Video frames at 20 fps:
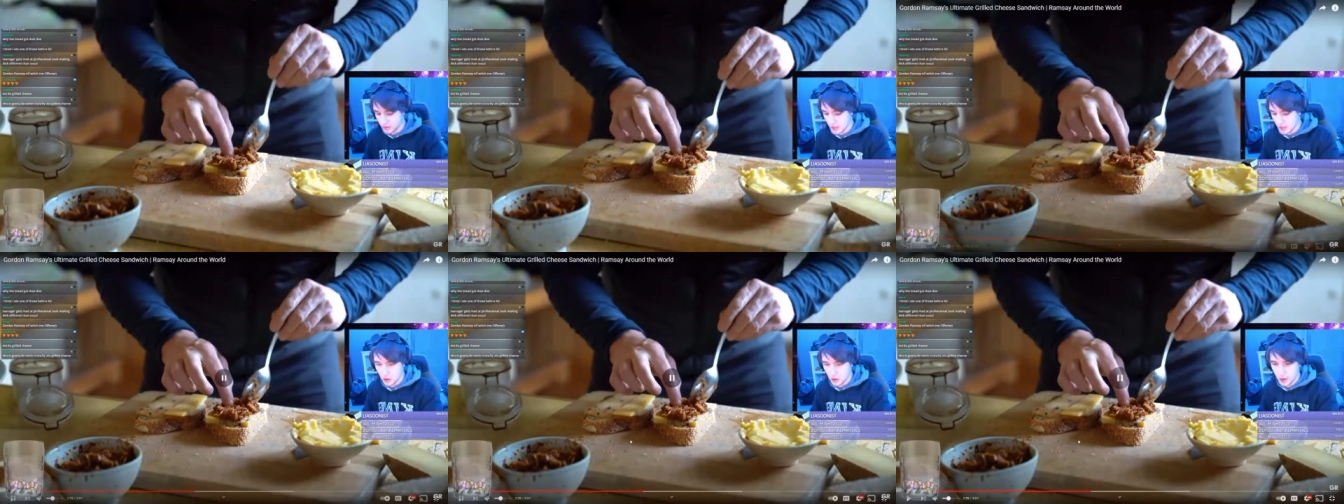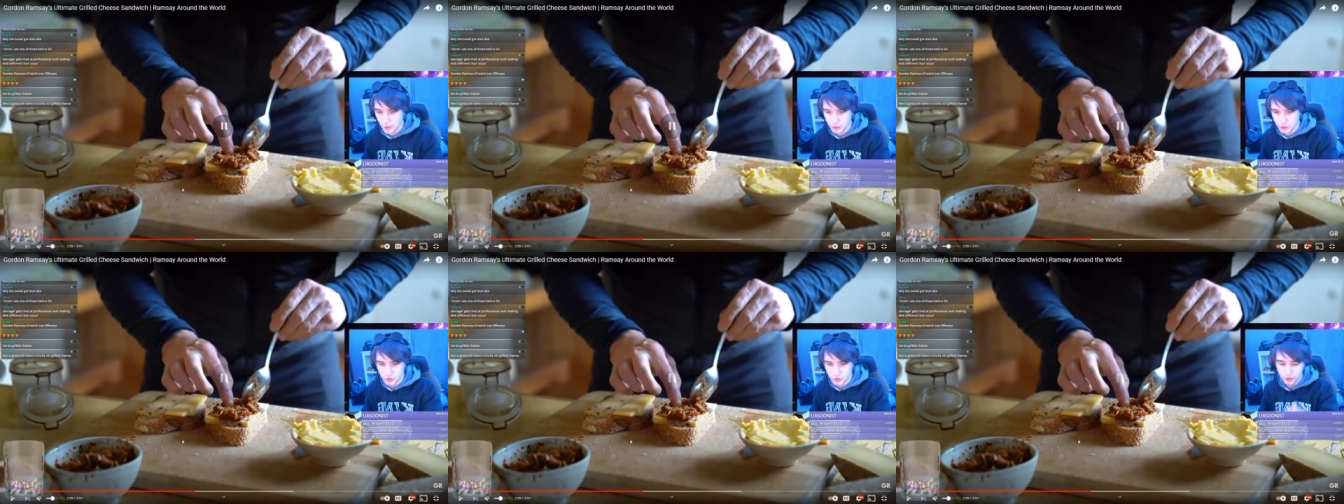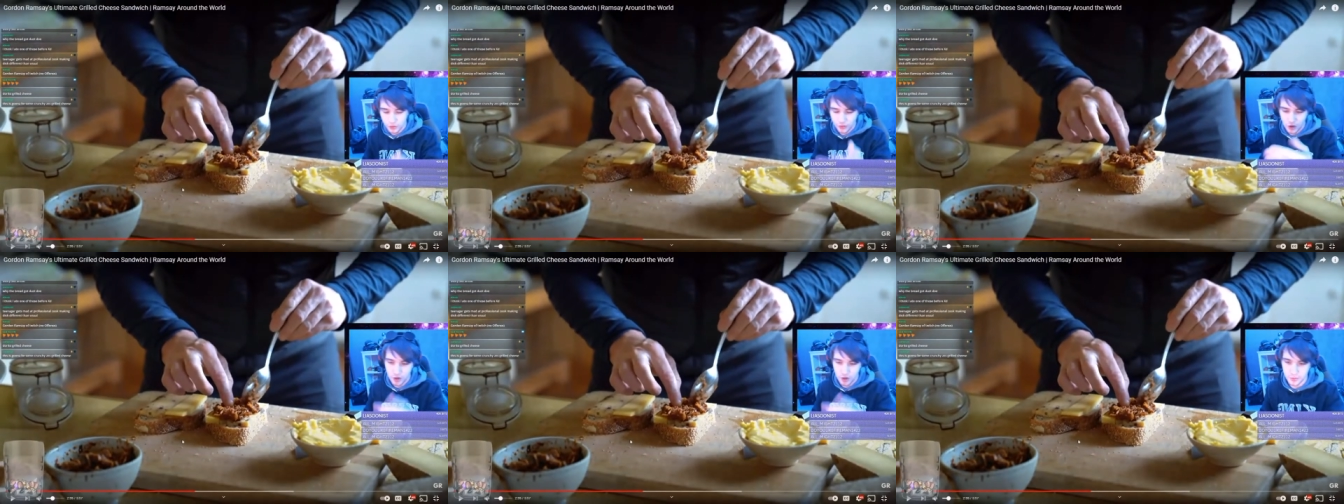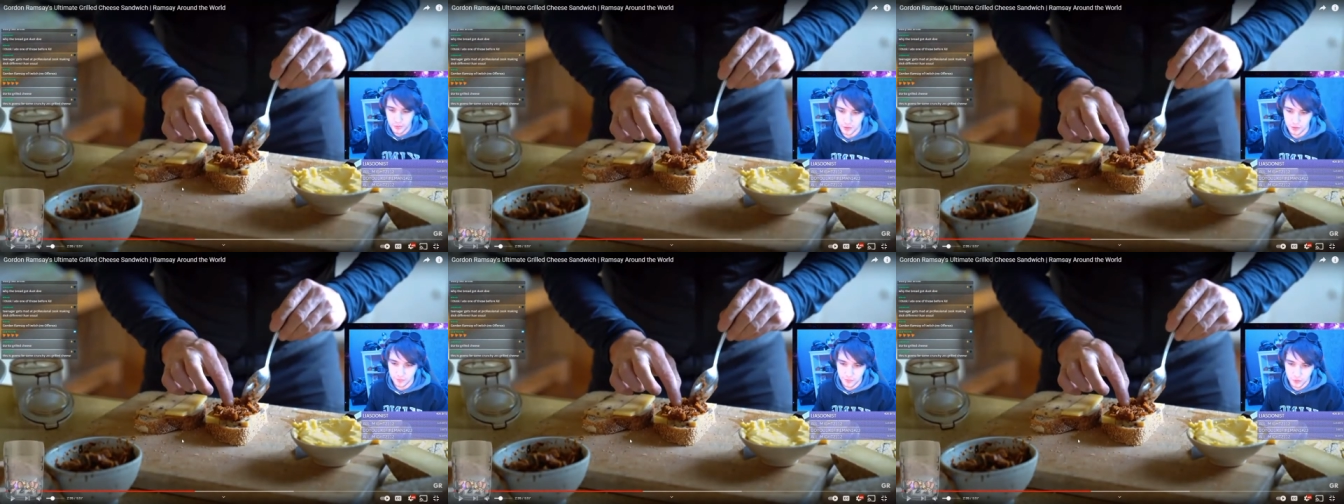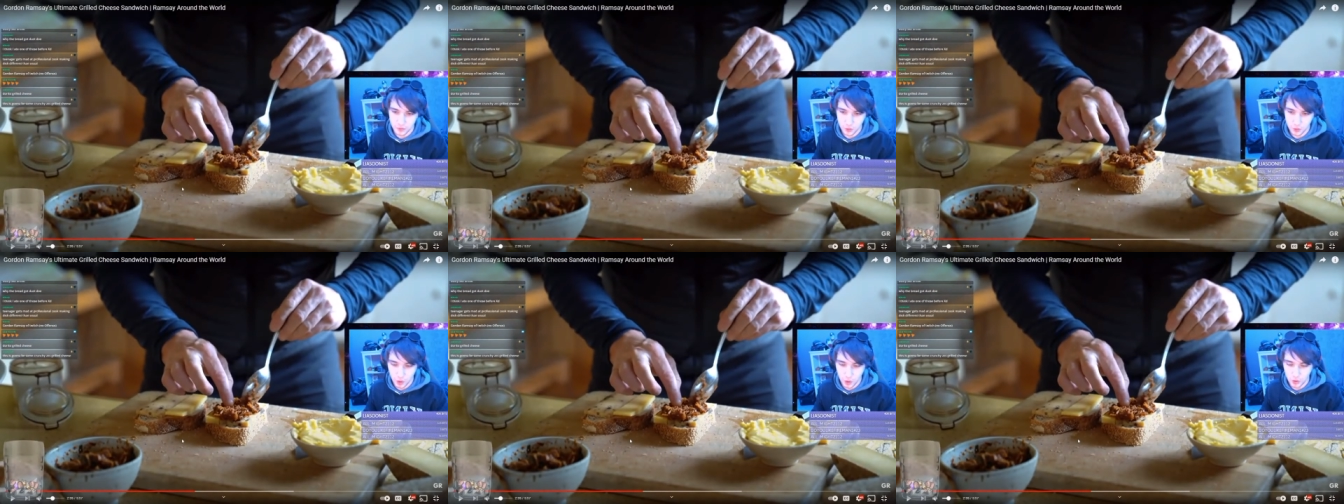how he's going to fuck up.
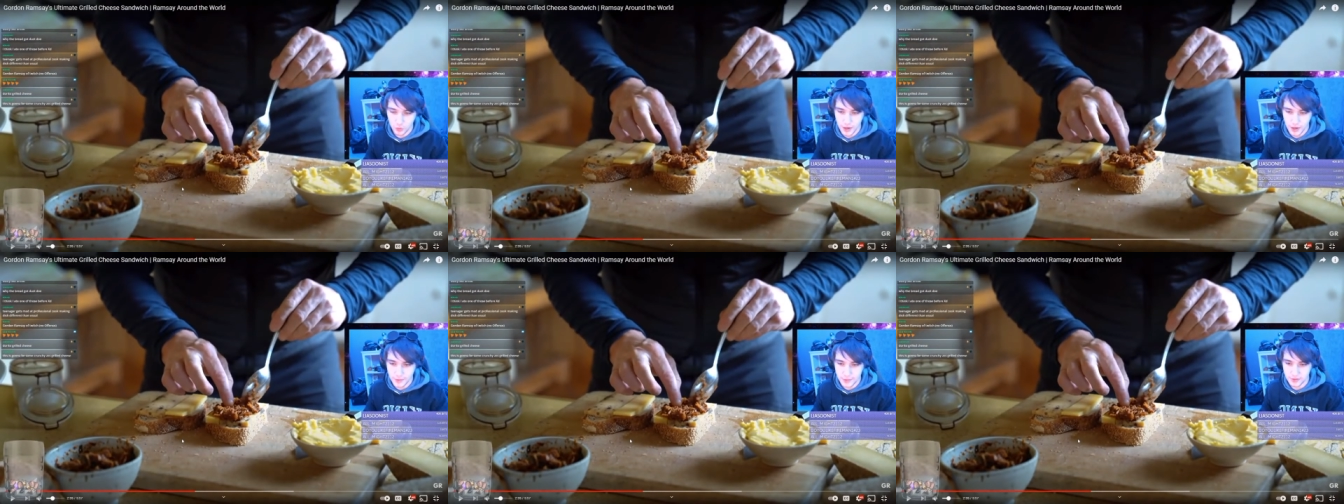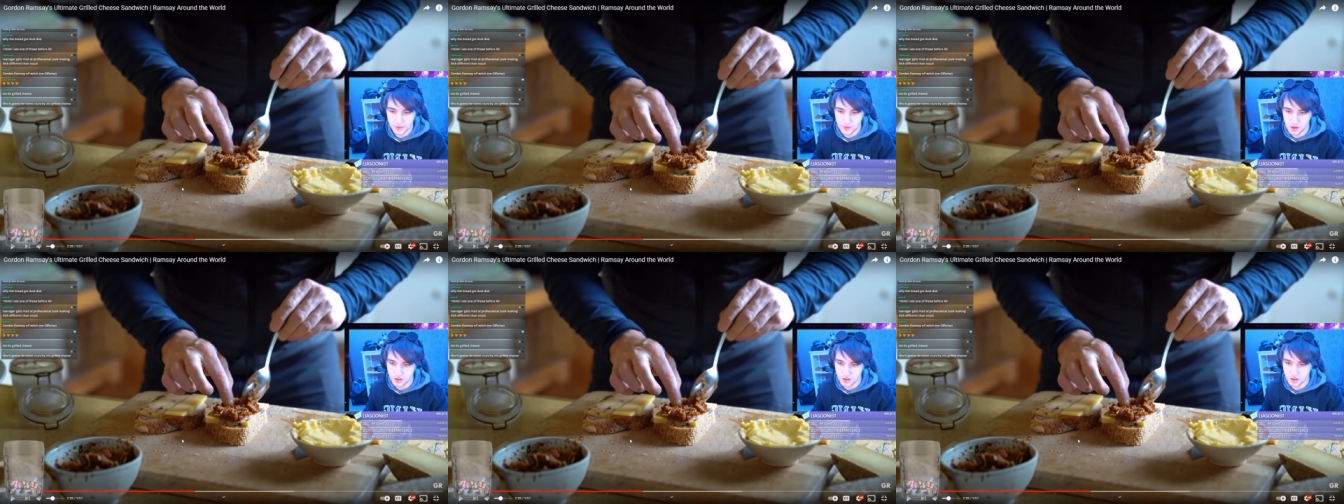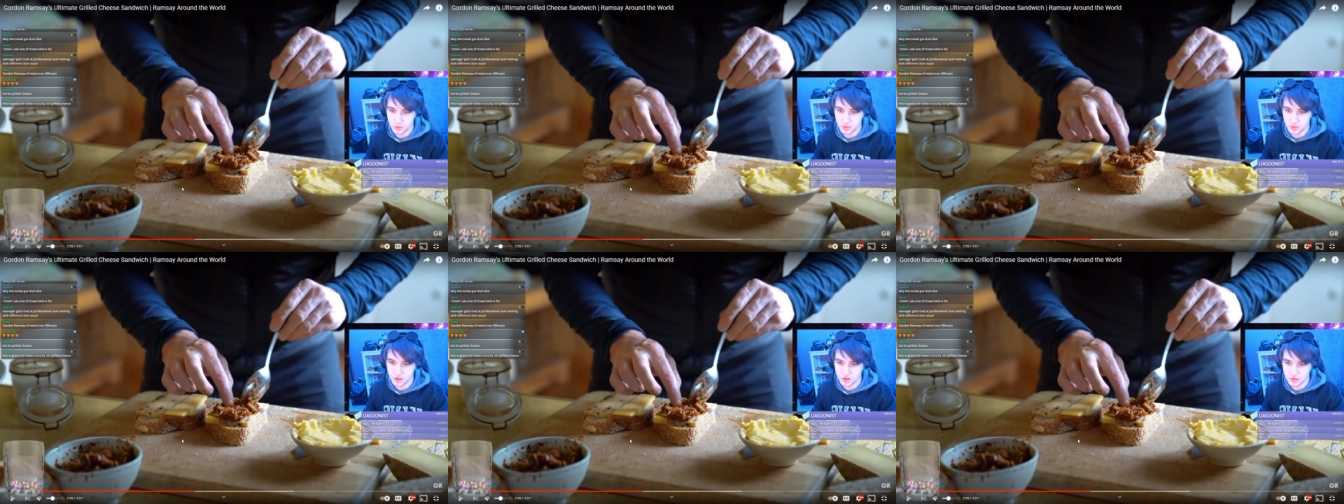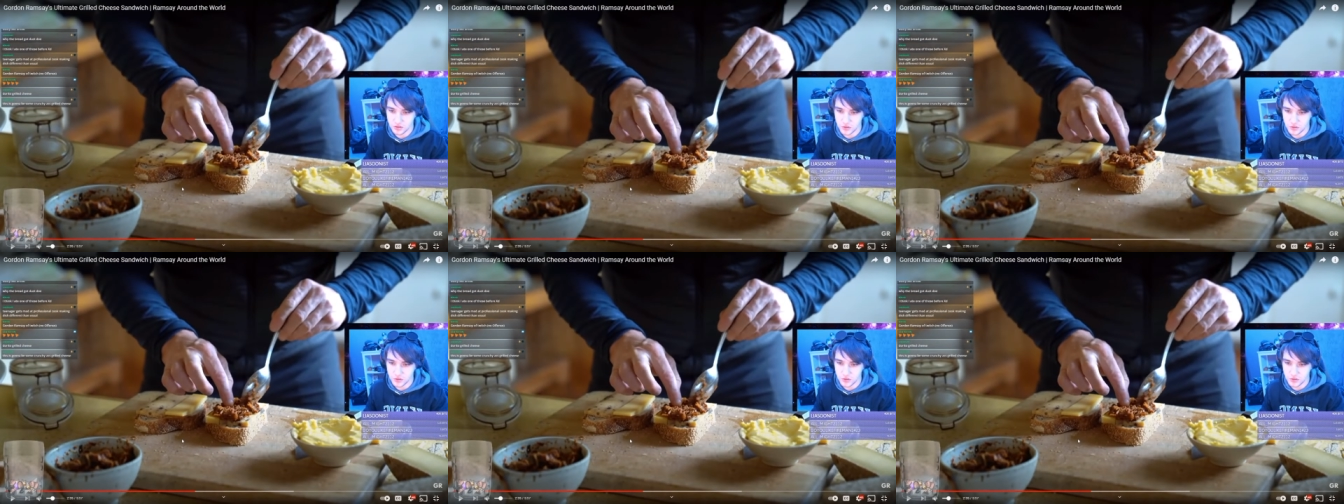Gordon Ramsay fucks up this